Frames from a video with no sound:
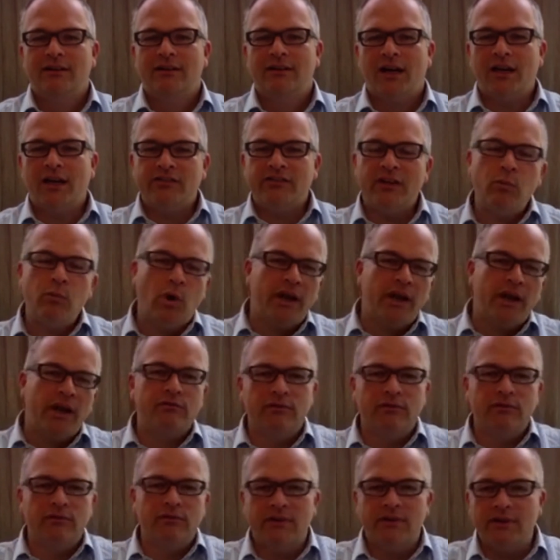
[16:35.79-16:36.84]
I said, "What are
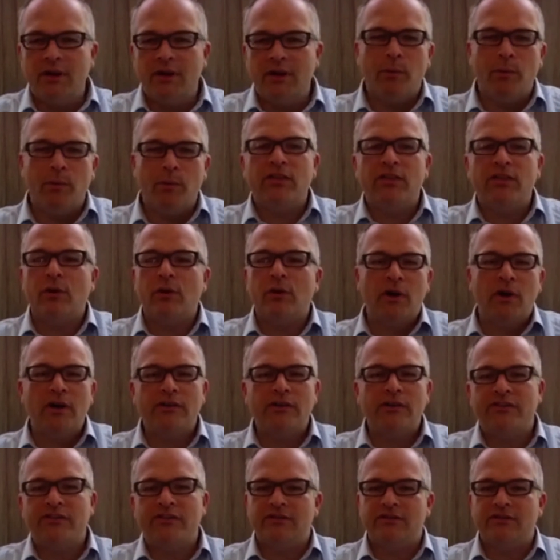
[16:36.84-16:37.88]
the, we went through a
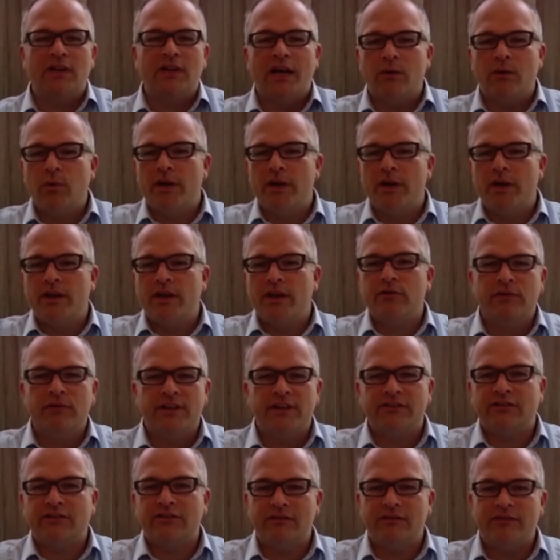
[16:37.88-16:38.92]
process of like, what are the
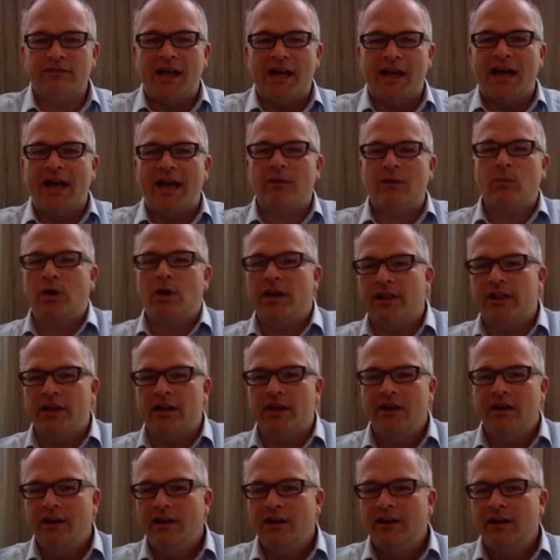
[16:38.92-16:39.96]
risks of that? What are
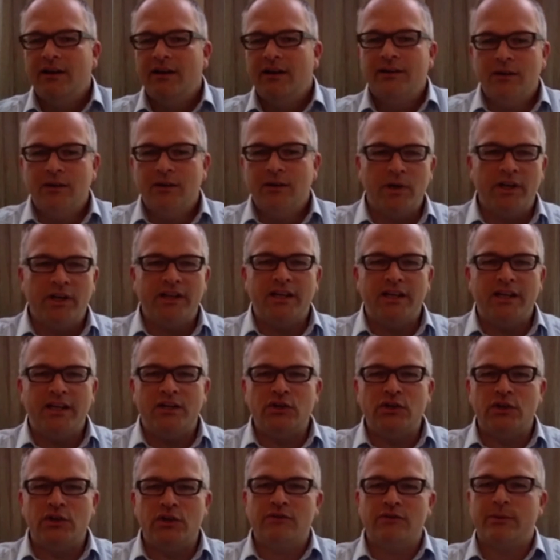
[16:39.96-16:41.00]
the
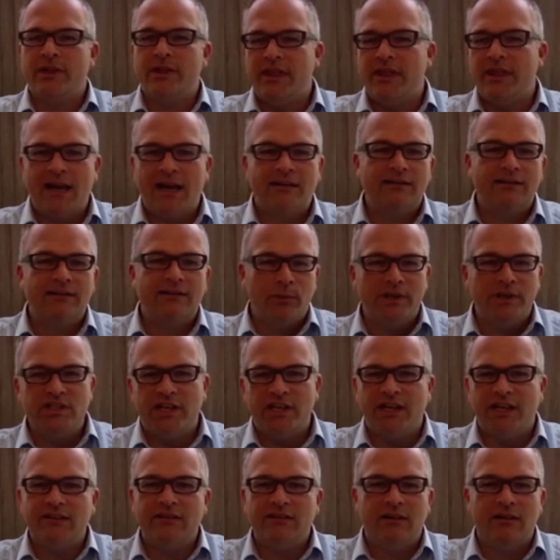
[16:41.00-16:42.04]
issues with that?" We
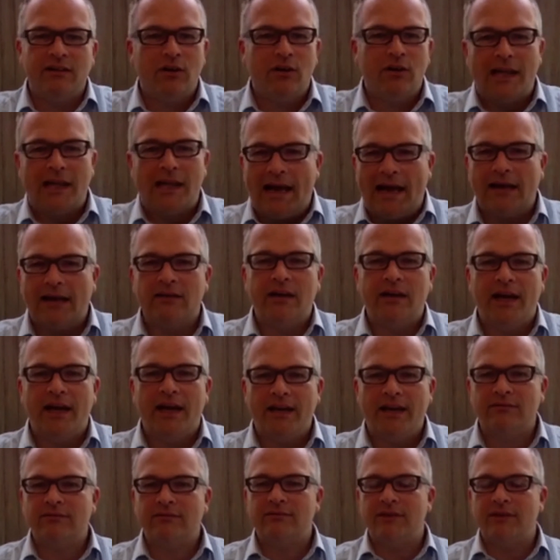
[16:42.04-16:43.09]
checked it all out,
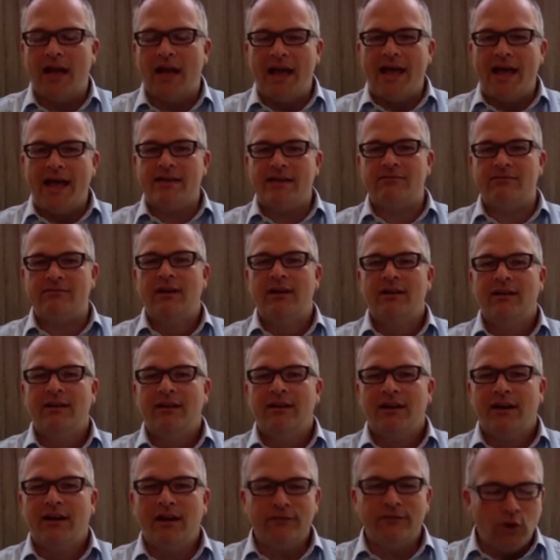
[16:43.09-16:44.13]
and
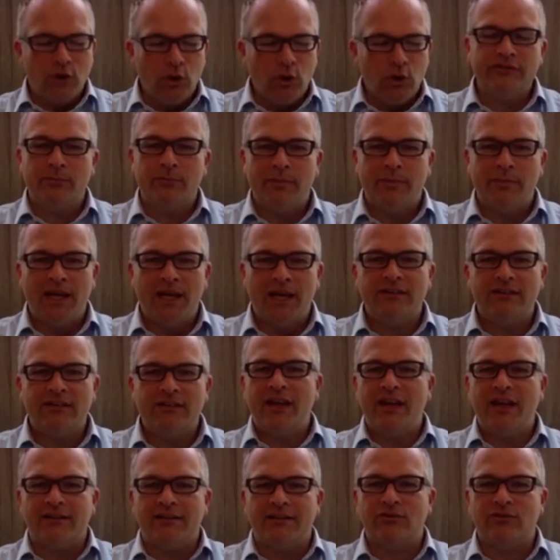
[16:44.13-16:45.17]
of course it makes
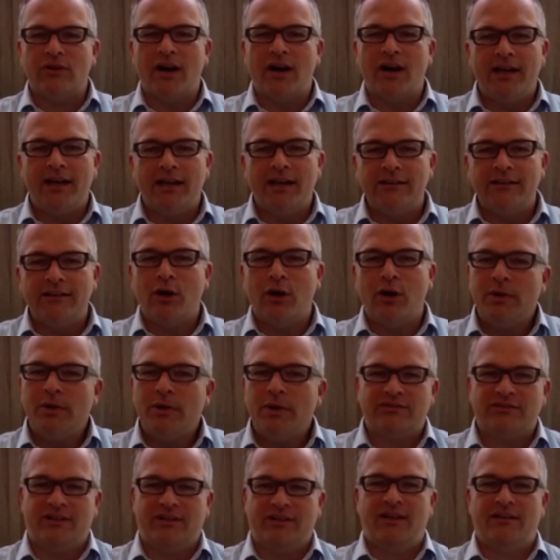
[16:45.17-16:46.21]
sense, right? It's
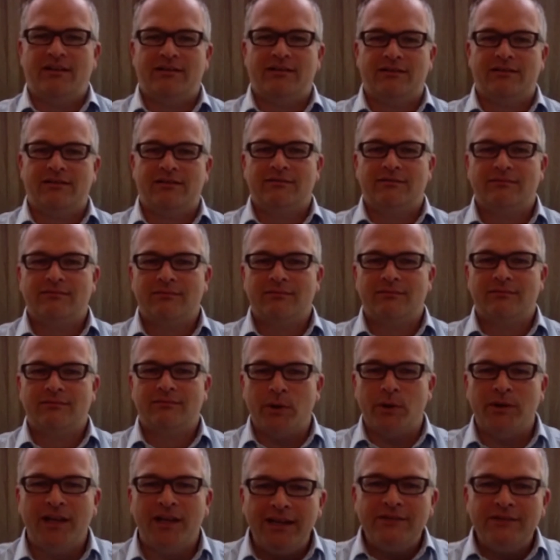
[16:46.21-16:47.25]
common sense.
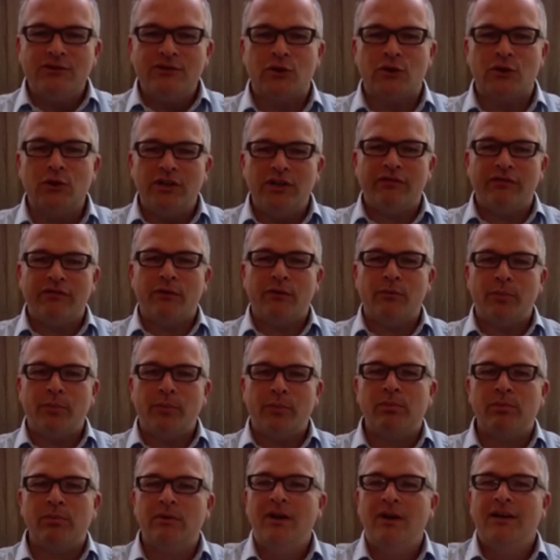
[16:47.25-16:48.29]
We need two different
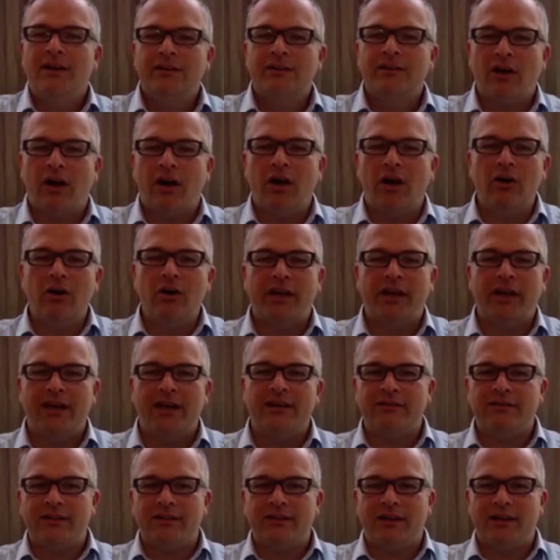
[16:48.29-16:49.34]
people to hold
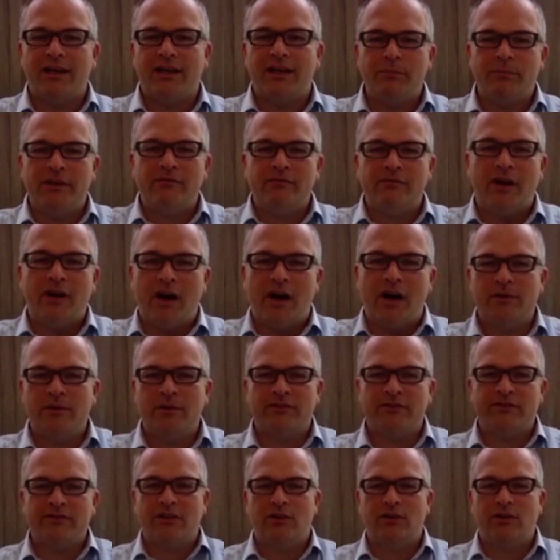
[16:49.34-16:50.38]
keys to keep the
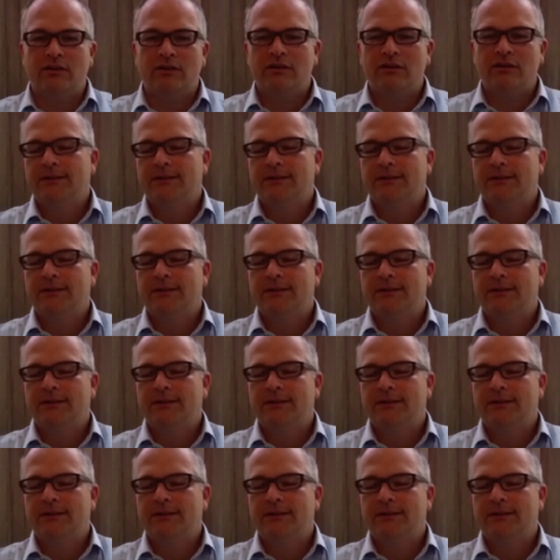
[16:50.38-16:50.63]
environment secure.